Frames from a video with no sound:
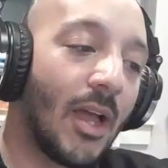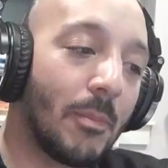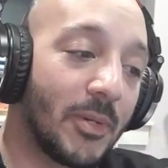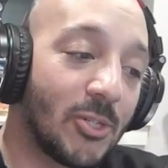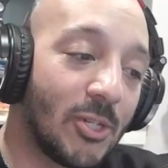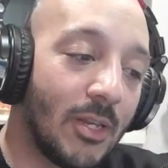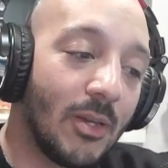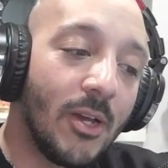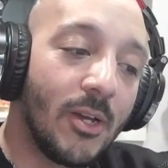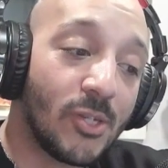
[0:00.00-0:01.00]
but she
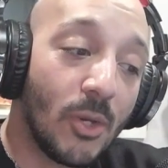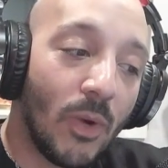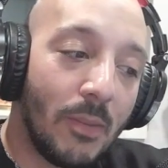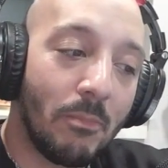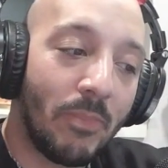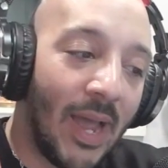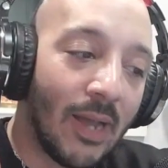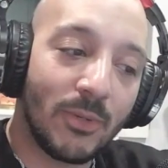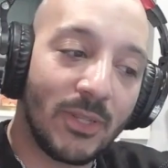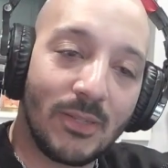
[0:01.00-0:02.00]
went
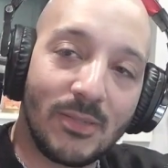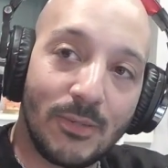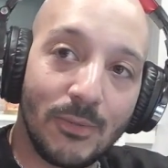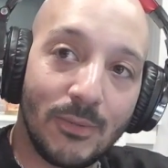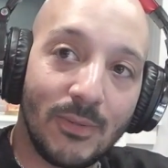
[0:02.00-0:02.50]
back with this dude.